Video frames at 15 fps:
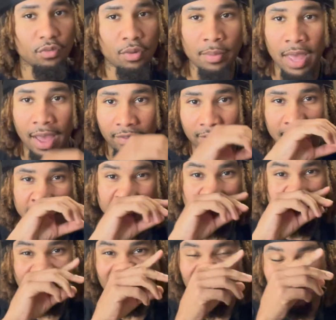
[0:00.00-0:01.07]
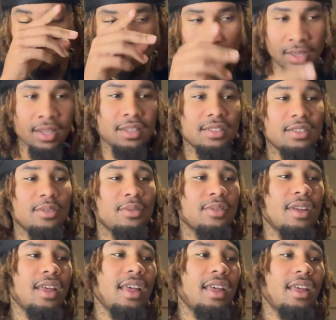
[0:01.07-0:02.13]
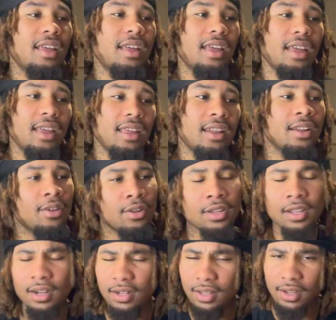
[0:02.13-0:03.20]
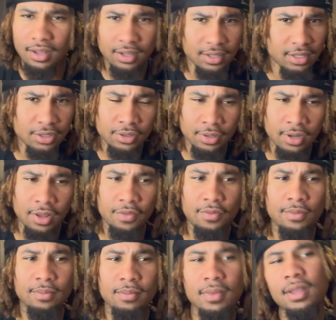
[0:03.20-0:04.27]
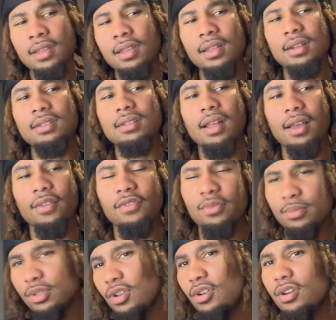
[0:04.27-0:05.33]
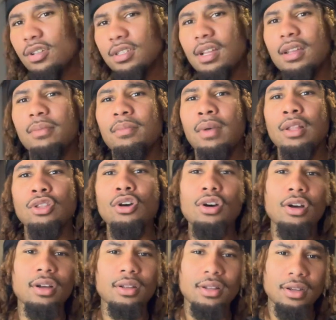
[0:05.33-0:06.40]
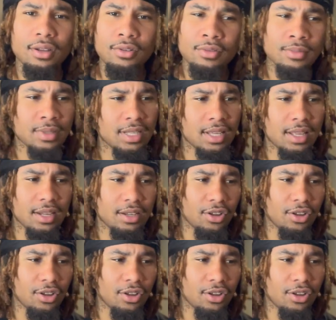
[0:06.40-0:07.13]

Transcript: Women have conditional love for men. So and the only other unconditional love men get is like from dogs, like my dog. You know what I'm saying?